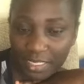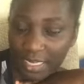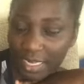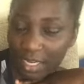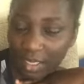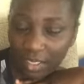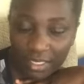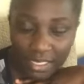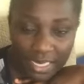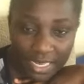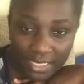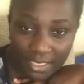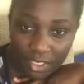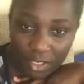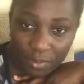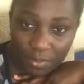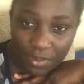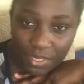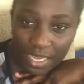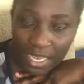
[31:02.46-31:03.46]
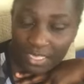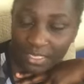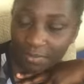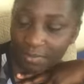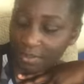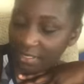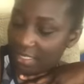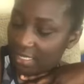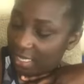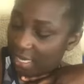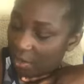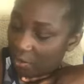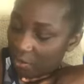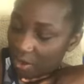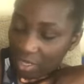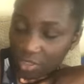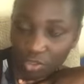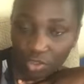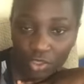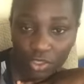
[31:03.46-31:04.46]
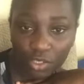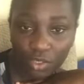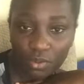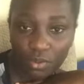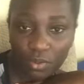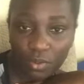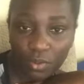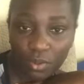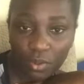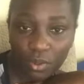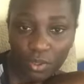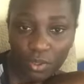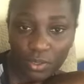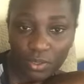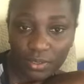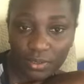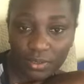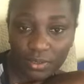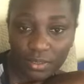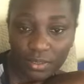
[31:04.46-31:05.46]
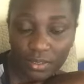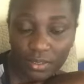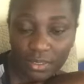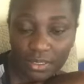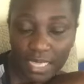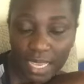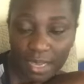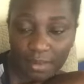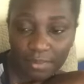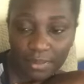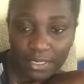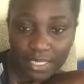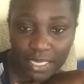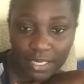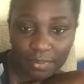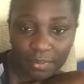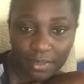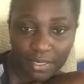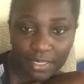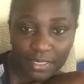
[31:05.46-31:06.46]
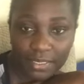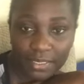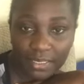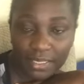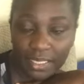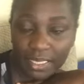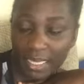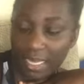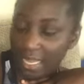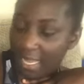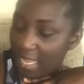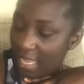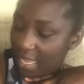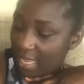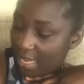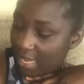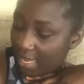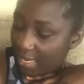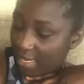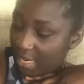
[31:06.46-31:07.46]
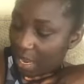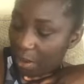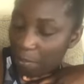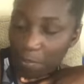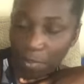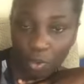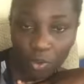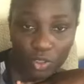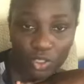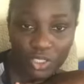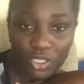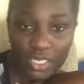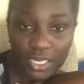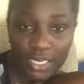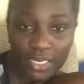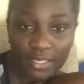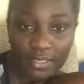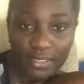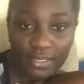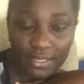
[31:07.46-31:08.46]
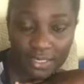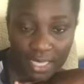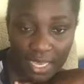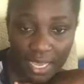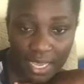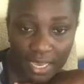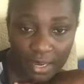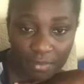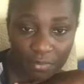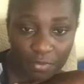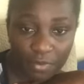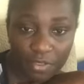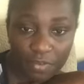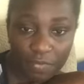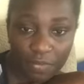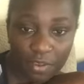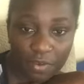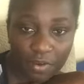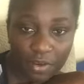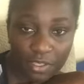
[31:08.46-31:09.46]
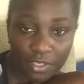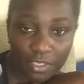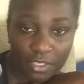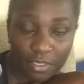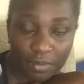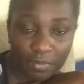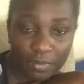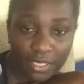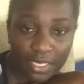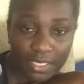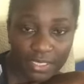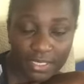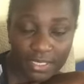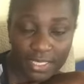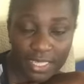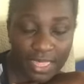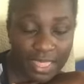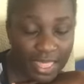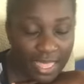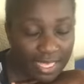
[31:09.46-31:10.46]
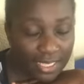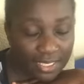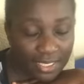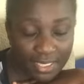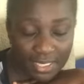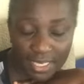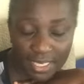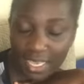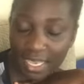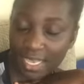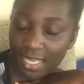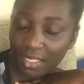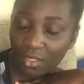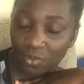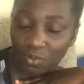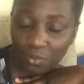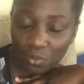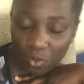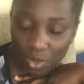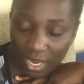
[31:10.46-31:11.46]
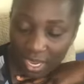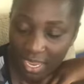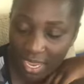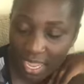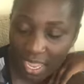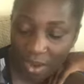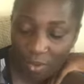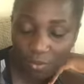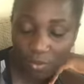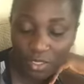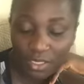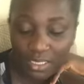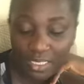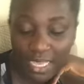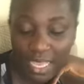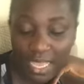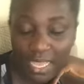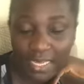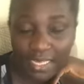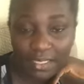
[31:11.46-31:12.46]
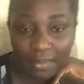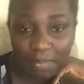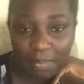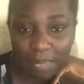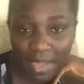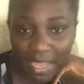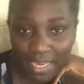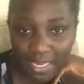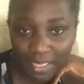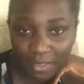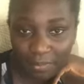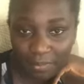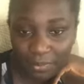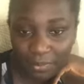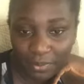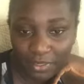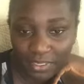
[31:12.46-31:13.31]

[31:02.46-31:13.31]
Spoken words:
Unless somebody has a particular question on timetabling and apportioning time for the various subjects, this is where I want to end my input.